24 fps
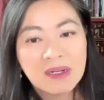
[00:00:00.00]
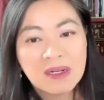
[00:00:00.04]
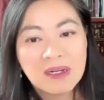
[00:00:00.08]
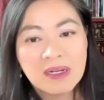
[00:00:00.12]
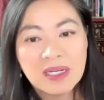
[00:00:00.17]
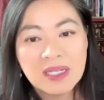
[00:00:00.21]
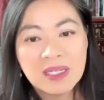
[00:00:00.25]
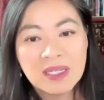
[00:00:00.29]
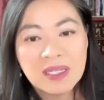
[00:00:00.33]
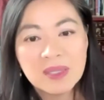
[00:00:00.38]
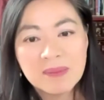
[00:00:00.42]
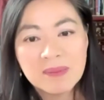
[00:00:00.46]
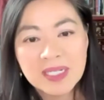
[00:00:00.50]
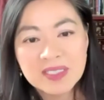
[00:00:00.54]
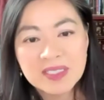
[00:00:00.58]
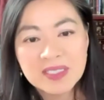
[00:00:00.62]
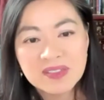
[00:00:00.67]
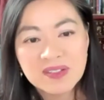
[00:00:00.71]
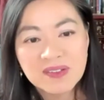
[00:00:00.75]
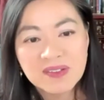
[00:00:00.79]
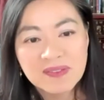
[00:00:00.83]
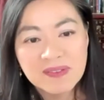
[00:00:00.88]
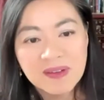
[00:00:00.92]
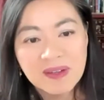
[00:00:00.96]
in the
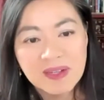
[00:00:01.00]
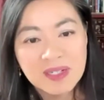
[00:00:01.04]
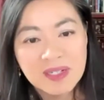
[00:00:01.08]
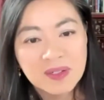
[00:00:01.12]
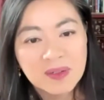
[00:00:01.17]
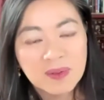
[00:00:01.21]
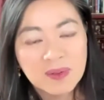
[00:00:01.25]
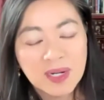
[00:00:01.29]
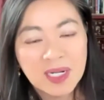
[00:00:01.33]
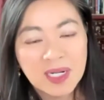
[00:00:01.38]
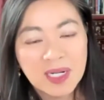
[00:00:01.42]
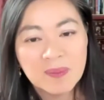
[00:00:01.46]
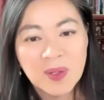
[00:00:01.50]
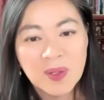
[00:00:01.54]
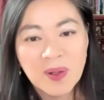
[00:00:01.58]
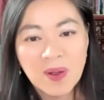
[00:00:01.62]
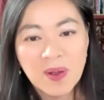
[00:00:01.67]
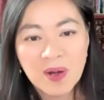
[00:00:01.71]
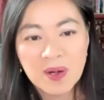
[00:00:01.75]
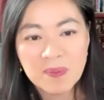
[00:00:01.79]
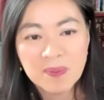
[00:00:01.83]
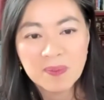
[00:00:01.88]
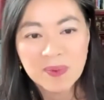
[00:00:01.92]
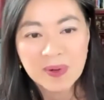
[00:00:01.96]
midst of incredible
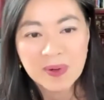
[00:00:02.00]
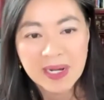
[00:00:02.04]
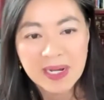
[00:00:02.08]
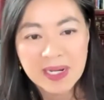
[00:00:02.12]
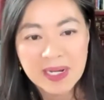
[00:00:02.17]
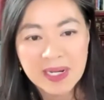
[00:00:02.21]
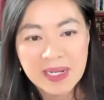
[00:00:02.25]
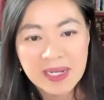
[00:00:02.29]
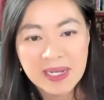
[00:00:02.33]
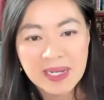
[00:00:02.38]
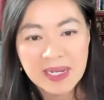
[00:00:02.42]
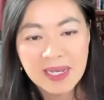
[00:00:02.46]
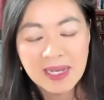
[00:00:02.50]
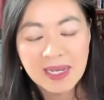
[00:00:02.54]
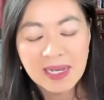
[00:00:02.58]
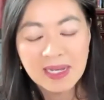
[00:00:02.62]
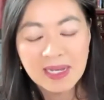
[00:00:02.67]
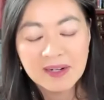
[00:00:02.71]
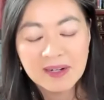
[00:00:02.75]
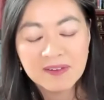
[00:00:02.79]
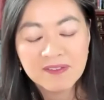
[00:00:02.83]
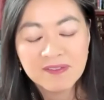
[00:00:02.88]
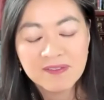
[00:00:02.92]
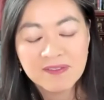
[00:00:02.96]
heartbreak,
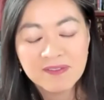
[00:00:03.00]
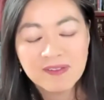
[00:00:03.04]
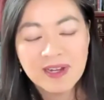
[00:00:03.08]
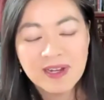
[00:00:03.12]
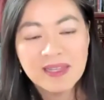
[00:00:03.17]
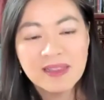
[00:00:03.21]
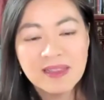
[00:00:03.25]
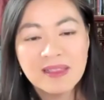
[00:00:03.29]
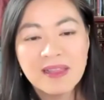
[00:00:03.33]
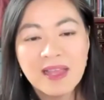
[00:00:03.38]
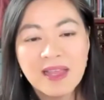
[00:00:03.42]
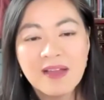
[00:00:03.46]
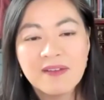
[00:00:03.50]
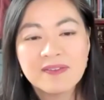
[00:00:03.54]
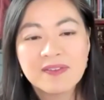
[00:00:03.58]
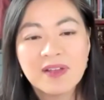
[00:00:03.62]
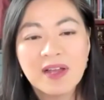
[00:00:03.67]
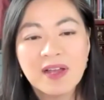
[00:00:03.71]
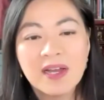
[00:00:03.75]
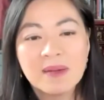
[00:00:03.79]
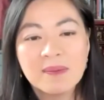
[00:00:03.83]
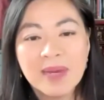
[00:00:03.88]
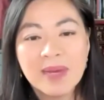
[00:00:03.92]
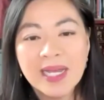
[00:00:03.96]
and a friend left
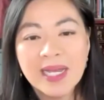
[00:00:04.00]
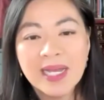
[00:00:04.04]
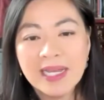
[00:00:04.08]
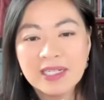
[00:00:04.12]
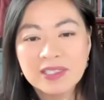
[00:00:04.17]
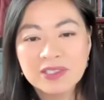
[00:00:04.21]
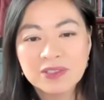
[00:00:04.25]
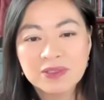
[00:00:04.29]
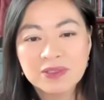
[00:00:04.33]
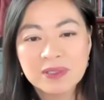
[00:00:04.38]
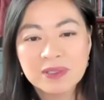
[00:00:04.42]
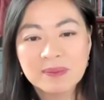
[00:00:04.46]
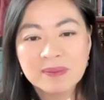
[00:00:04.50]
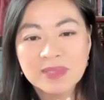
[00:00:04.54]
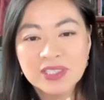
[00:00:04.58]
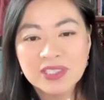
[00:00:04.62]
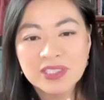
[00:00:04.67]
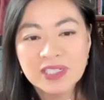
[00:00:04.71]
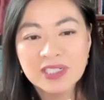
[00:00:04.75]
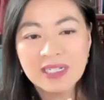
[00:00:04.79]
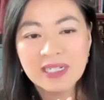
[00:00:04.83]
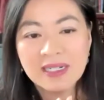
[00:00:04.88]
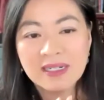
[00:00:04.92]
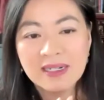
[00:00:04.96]
on my answering
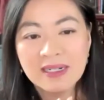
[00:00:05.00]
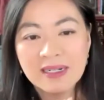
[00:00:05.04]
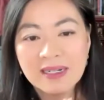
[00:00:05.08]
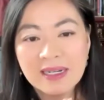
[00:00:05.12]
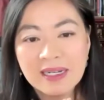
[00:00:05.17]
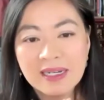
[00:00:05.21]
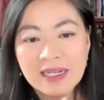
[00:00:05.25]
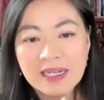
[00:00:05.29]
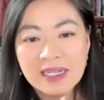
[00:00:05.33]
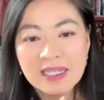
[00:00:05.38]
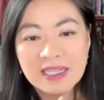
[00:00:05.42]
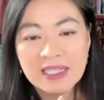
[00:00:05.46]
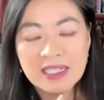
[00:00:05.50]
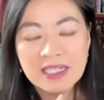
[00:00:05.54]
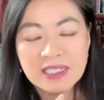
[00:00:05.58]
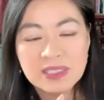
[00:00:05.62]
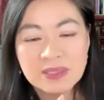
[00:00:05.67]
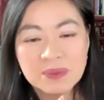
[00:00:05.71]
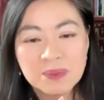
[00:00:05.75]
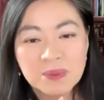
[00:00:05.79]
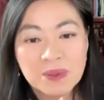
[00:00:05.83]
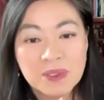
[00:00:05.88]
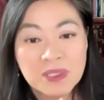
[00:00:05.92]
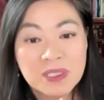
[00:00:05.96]
machine
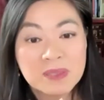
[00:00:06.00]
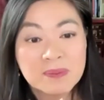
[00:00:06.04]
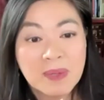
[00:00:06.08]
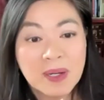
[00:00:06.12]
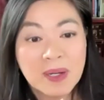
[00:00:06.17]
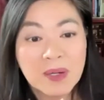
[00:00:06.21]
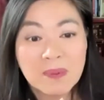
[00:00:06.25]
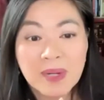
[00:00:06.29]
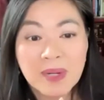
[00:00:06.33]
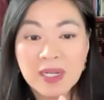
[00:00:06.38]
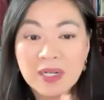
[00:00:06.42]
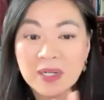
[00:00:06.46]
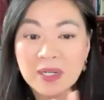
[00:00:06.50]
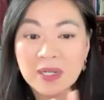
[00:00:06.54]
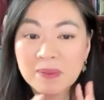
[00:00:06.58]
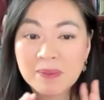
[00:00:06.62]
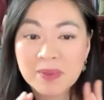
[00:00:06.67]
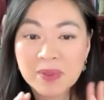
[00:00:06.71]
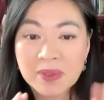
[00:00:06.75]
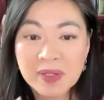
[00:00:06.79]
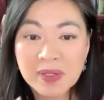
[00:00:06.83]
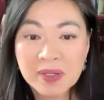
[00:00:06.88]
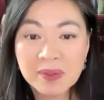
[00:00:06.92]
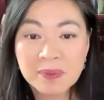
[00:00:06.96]
these words by Rainer
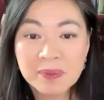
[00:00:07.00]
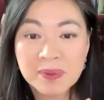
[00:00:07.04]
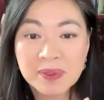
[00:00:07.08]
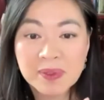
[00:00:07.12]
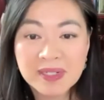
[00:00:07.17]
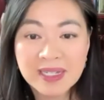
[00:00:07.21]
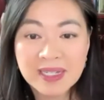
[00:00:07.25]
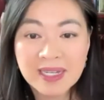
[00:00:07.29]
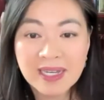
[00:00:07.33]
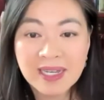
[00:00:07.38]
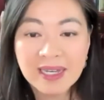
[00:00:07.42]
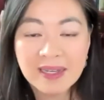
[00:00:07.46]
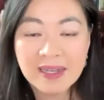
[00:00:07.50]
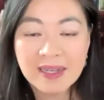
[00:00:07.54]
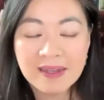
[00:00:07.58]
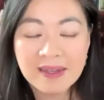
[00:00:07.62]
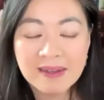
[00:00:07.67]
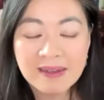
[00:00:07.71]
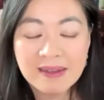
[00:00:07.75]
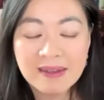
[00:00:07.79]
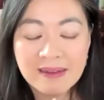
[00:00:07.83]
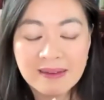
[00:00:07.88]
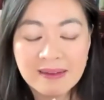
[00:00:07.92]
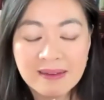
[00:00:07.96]
Maria Rilke.
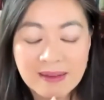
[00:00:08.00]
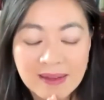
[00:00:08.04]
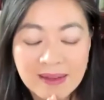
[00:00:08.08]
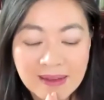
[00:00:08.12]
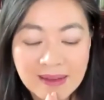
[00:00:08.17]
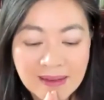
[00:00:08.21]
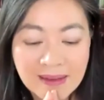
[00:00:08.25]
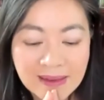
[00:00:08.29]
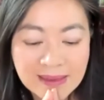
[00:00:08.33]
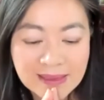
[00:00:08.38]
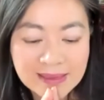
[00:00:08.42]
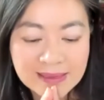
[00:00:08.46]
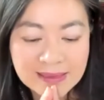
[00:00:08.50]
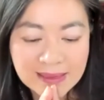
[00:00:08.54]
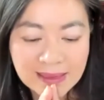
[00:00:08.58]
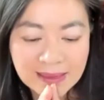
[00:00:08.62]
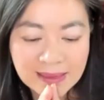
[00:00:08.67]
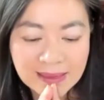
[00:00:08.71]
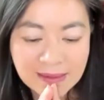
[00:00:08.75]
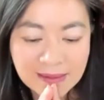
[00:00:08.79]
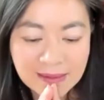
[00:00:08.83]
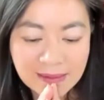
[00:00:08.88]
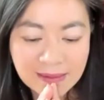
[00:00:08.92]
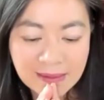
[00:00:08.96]
He
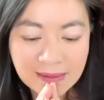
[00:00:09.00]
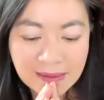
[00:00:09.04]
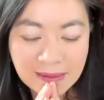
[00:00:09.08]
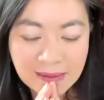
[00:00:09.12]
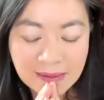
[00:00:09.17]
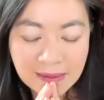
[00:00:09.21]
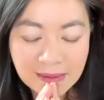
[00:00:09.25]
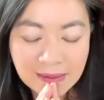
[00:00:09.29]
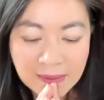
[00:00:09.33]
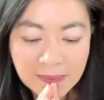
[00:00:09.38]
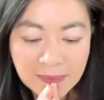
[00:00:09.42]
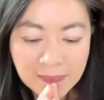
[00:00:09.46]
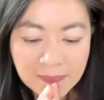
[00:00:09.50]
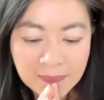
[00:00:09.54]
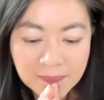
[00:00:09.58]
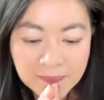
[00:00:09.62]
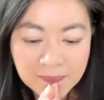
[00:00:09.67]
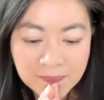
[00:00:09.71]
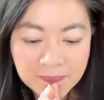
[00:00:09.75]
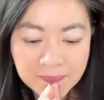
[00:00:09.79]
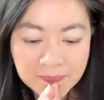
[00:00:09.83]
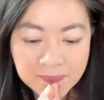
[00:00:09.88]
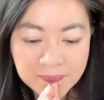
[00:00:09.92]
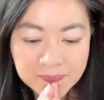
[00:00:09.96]
said,
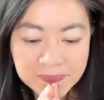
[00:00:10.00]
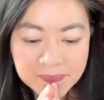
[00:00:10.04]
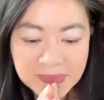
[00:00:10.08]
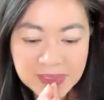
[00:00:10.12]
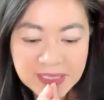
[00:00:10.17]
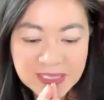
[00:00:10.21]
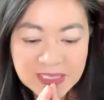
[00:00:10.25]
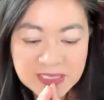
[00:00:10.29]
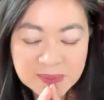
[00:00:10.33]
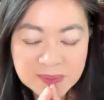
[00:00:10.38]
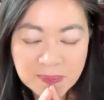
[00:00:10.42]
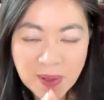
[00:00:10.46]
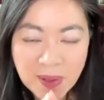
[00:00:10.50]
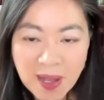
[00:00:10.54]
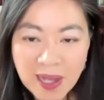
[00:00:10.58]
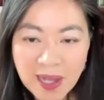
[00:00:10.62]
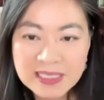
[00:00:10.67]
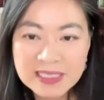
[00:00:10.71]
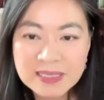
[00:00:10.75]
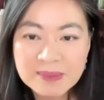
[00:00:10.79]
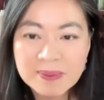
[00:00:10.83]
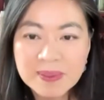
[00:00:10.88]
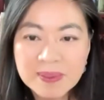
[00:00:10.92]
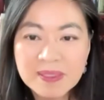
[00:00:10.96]
It is
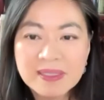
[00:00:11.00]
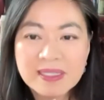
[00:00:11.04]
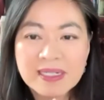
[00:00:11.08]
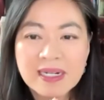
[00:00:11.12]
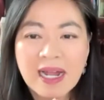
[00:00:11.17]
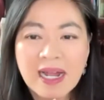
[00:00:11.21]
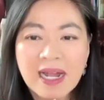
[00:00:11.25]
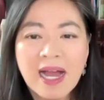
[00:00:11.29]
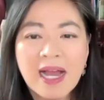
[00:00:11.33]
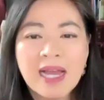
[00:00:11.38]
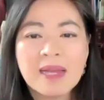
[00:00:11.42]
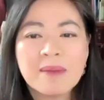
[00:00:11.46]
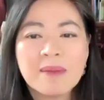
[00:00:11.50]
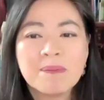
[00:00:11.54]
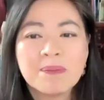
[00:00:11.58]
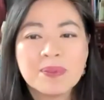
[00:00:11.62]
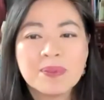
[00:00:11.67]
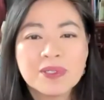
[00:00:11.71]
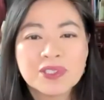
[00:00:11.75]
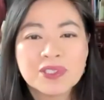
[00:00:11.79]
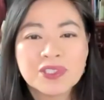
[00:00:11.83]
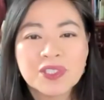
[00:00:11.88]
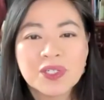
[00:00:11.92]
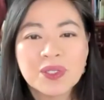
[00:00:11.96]
possible that I am
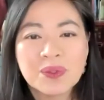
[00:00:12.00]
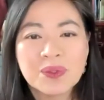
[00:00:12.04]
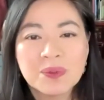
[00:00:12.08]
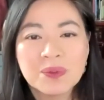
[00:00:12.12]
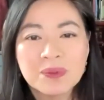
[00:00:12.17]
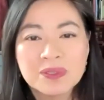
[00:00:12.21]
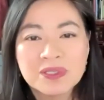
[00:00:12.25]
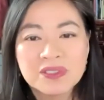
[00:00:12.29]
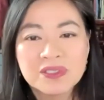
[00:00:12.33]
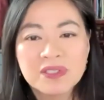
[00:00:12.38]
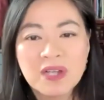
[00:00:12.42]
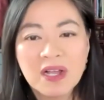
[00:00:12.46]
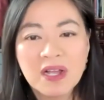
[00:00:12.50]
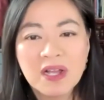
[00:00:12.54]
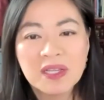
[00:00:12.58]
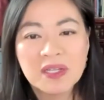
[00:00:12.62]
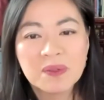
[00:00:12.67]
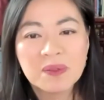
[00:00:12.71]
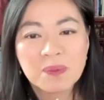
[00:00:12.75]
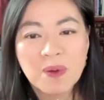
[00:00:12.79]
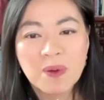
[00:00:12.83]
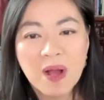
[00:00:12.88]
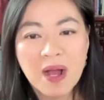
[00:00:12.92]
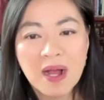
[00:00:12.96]
pushing through
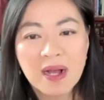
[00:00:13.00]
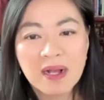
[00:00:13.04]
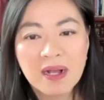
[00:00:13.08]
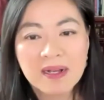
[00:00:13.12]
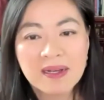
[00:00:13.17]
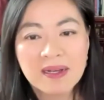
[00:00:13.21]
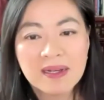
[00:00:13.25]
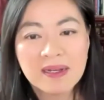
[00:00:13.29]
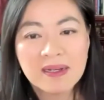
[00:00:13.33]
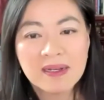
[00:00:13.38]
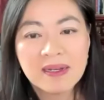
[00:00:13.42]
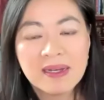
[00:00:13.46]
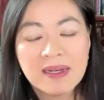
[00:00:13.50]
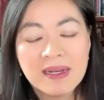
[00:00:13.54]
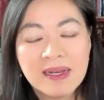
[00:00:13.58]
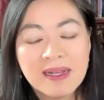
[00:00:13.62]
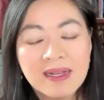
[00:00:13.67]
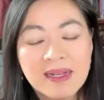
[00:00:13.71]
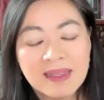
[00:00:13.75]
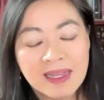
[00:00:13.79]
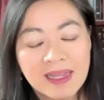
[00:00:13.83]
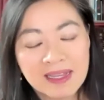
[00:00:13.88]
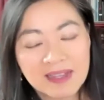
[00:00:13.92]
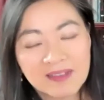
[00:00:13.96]
solid rock
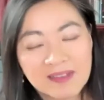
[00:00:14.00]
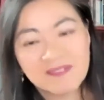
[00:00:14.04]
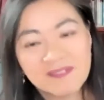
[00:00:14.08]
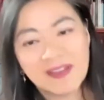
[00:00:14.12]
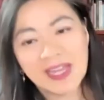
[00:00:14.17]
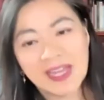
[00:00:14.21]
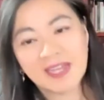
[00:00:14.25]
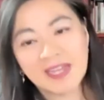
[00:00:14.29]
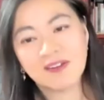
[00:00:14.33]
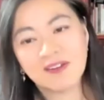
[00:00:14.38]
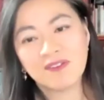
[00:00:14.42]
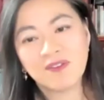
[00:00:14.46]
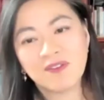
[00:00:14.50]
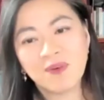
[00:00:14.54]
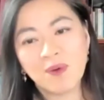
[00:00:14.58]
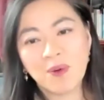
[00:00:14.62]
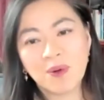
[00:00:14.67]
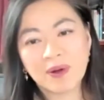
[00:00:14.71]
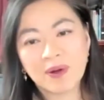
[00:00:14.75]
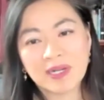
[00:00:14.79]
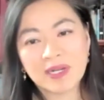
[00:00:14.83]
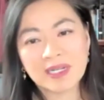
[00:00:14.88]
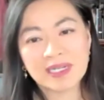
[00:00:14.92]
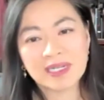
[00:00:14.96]
like a vein of
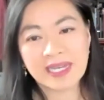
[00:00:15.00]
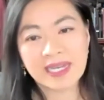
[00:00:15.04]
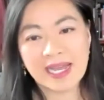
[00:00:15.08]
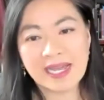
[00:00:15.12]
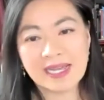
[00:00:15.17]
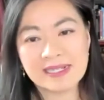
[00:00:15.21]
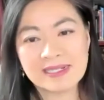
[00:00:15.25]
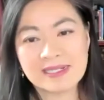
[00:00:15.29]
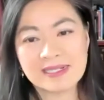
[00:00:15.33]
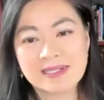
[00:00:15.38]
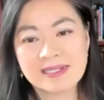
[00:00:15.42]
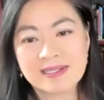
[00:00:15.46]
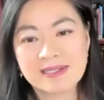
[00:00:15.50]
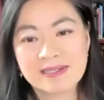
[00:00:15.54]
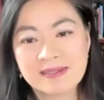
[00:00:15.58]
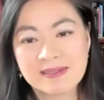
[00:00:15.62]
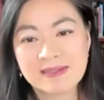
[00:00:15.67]
ore encased.